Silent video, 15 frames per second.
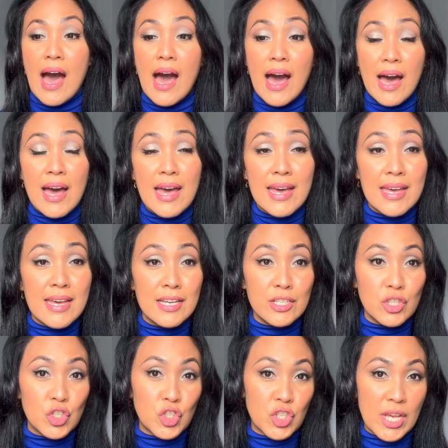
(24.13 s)
I
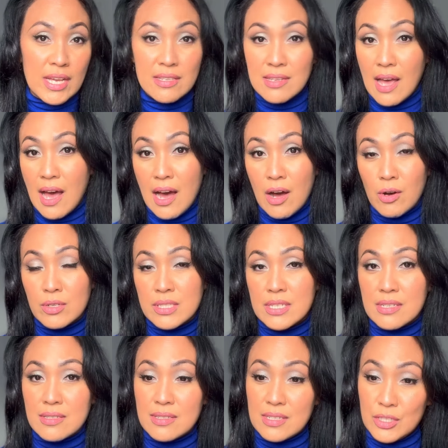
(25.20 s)
checked
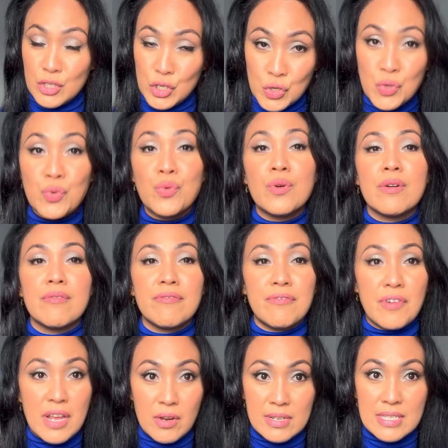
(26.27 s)
out the new
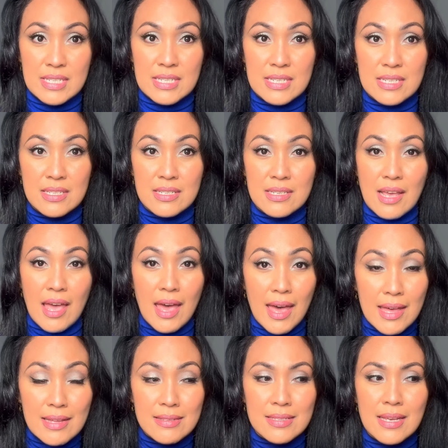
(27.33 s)
fragrances
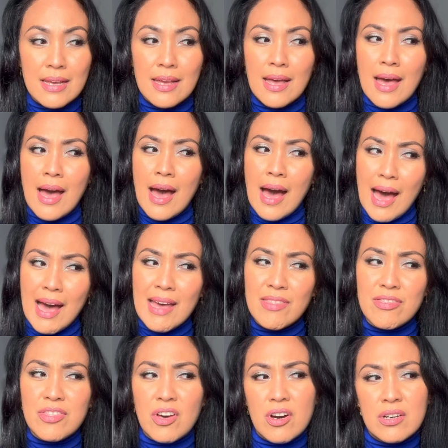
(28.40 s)
and I
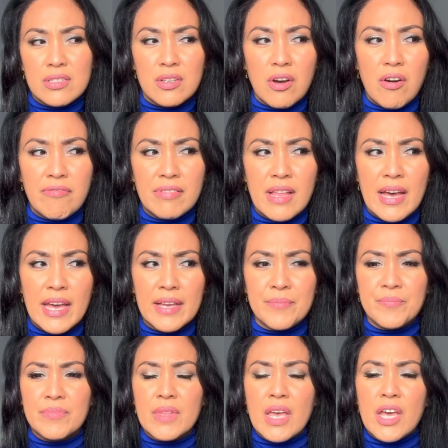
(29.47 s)
thought of
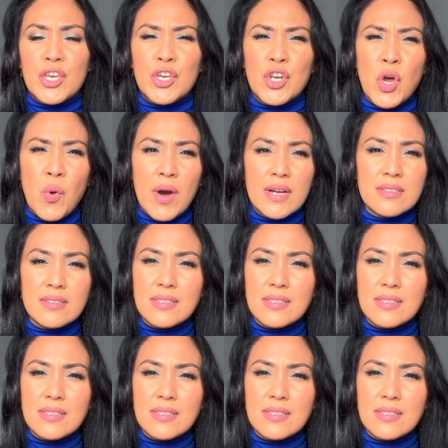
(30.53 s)
like you know what?